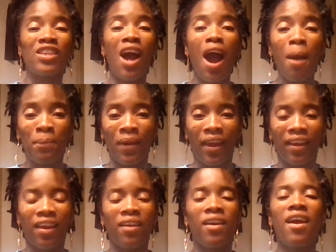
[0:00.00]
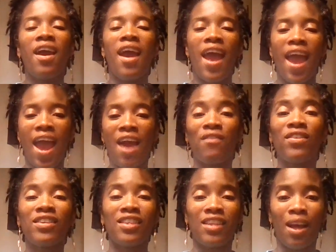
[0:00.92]
topic, have
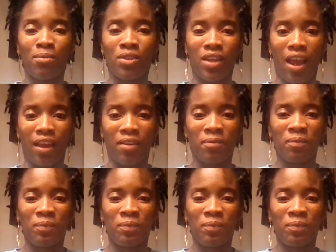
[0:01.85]
a subject.